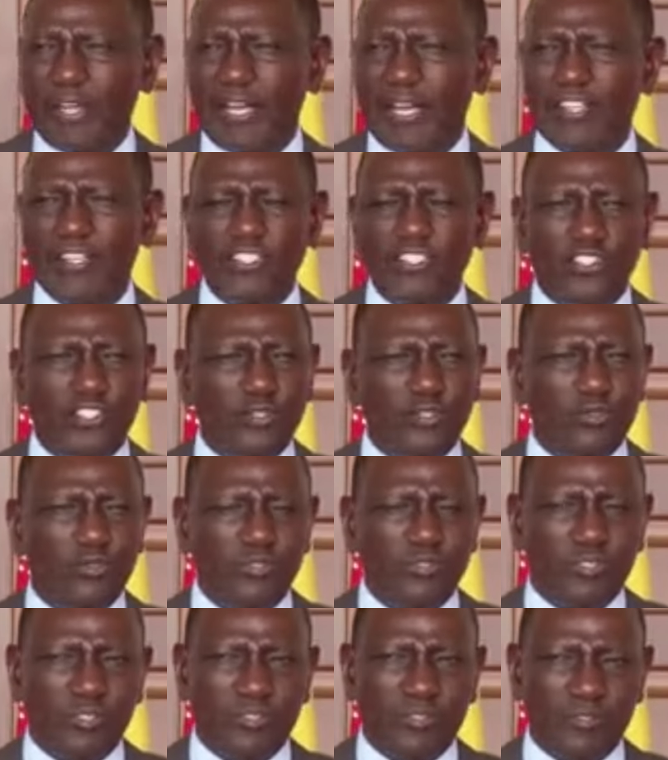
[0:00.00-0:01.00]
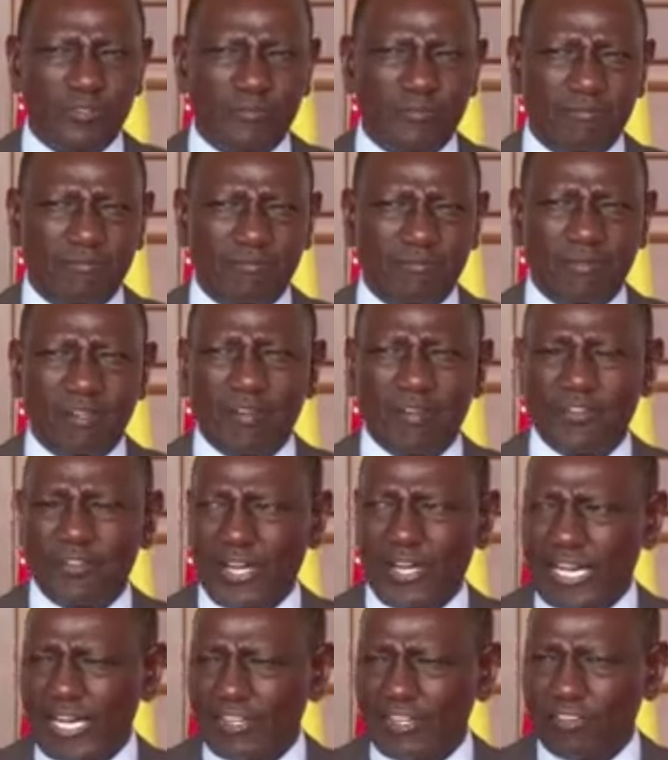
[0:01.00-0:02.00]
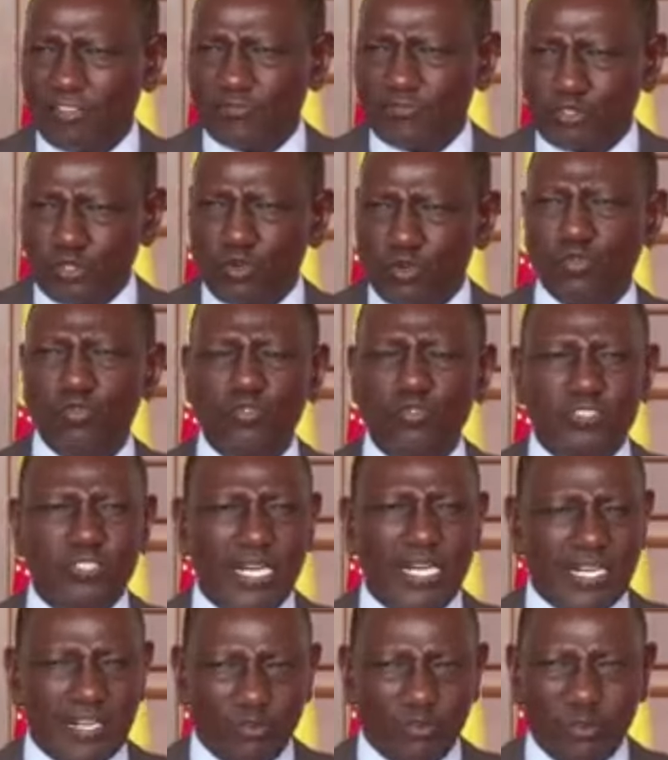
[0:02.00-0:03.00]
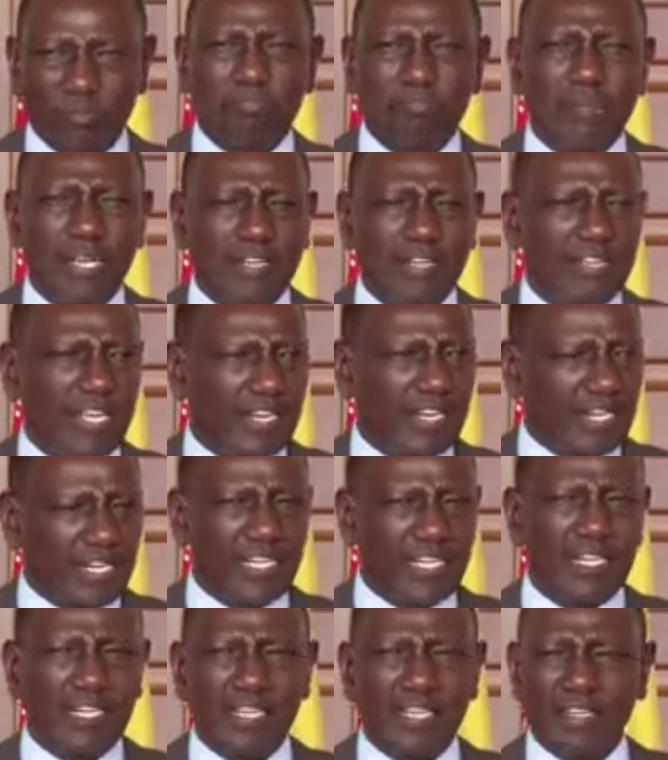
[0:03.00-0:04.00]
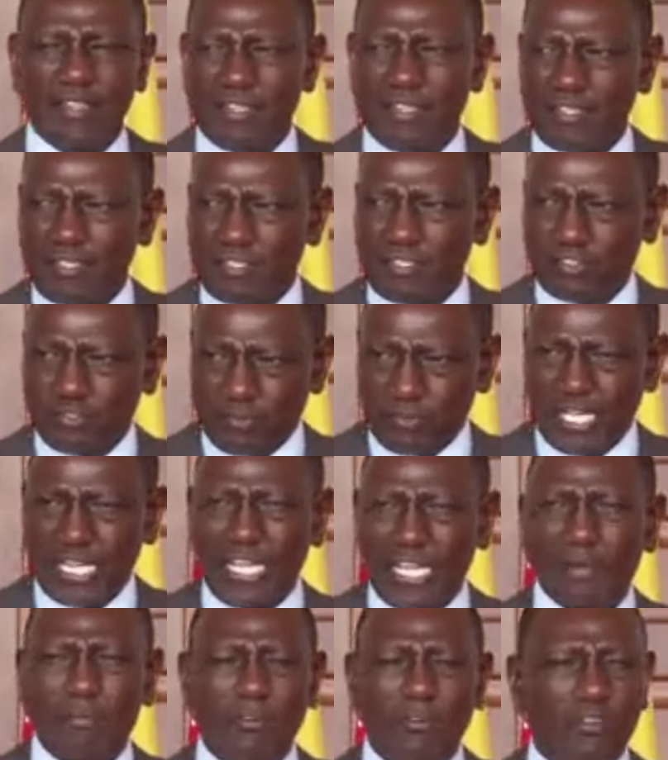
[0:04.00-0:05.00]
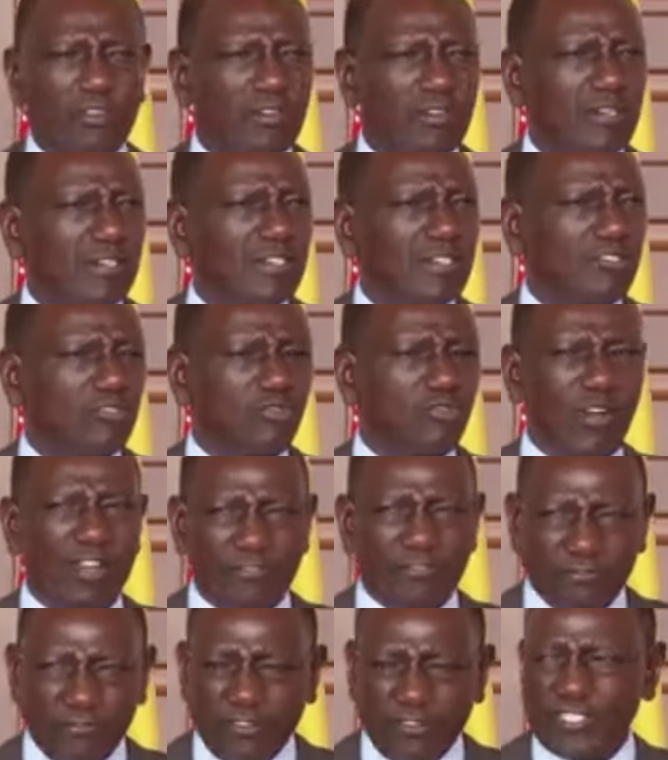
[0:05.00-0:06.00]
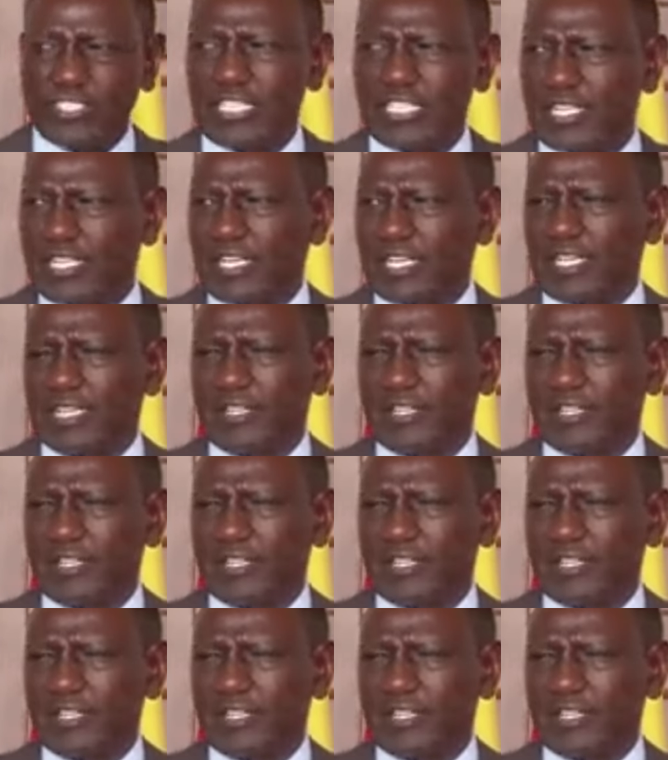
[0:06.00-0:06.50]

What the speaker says: issues, the kind of tools and equipment they need to be able to efficiently